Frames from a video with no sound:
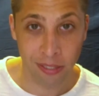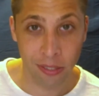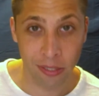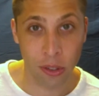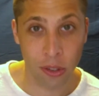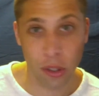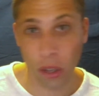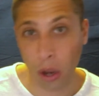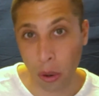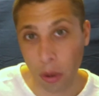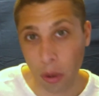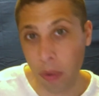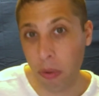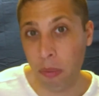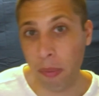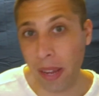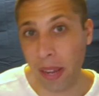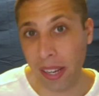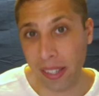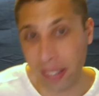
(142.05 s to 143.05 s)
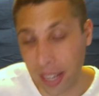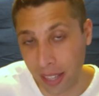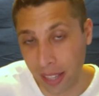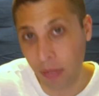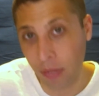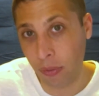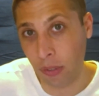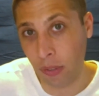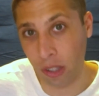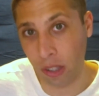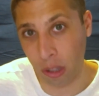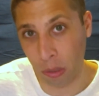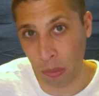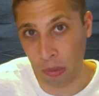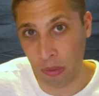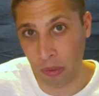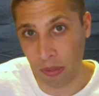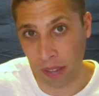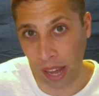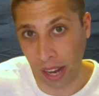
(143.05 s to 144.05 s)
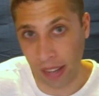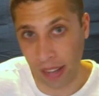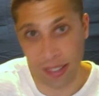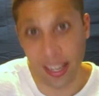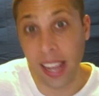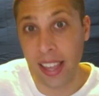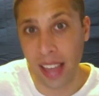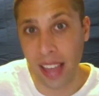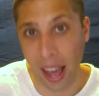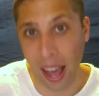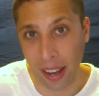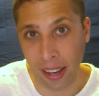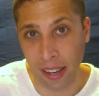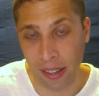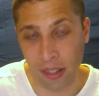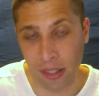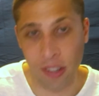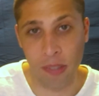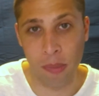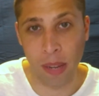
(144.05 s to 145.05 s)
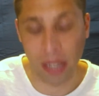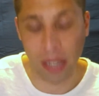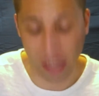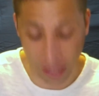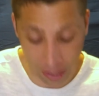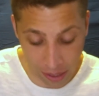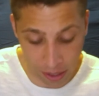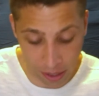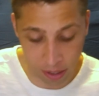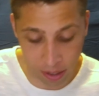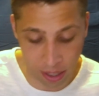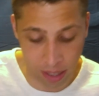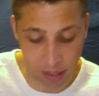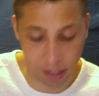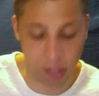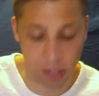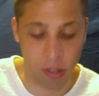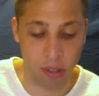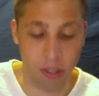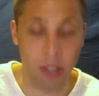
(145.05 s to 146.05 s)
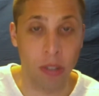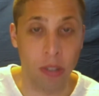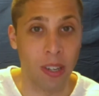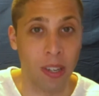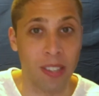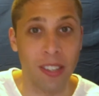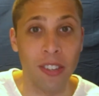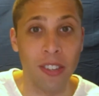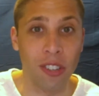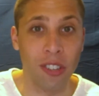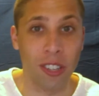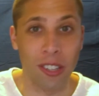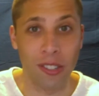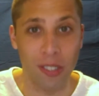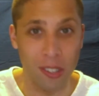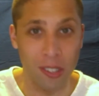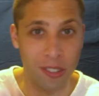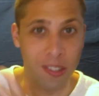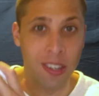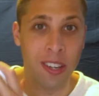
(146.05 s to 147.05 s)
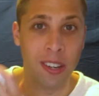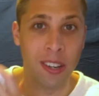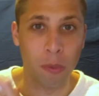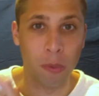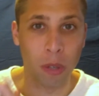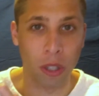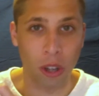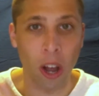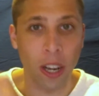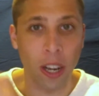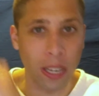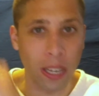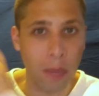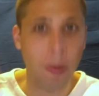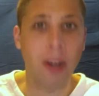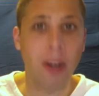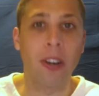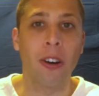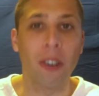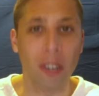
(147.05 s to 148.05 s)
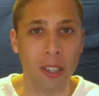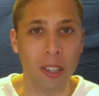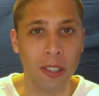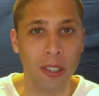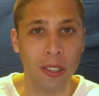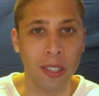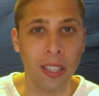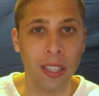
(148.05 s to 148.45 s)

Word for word: So it would make sense for us to kind of say that and just make it clear that the transition is we're talking about an article,